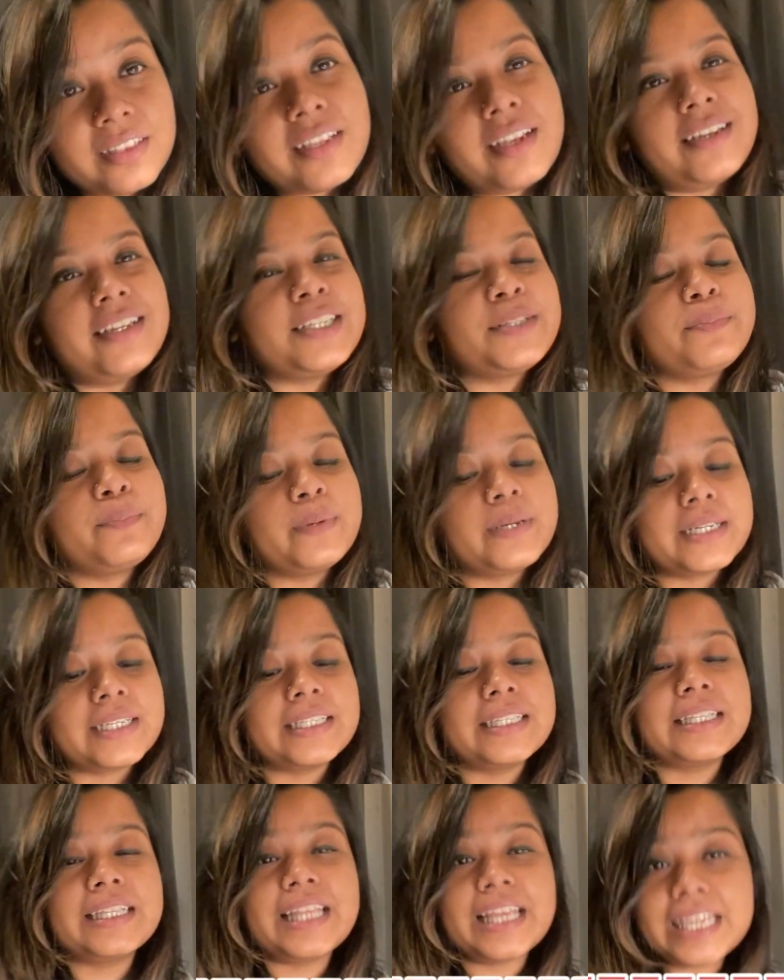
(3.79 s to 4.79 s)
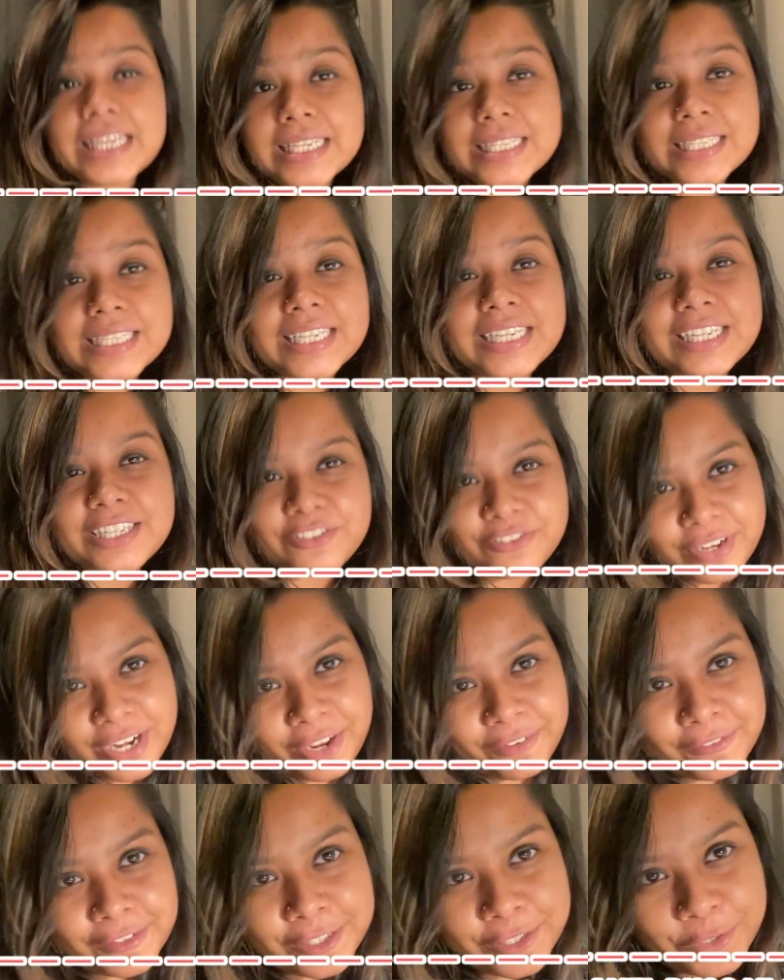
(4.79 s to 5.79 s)
that is Pardesi
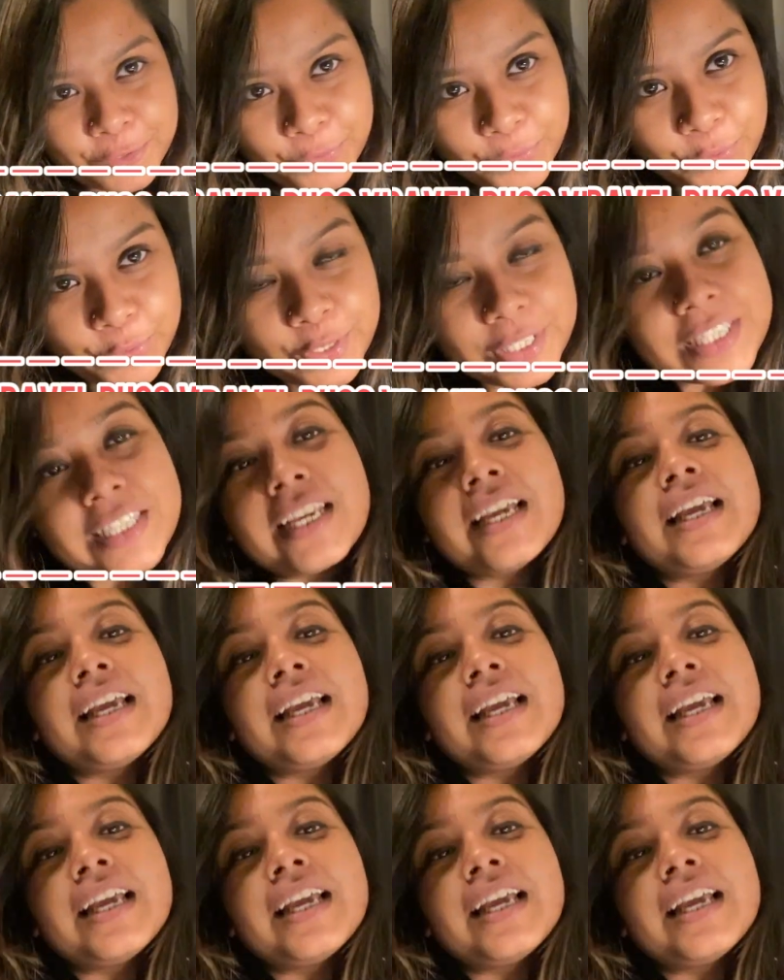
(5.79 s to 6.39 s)
Travel Tours.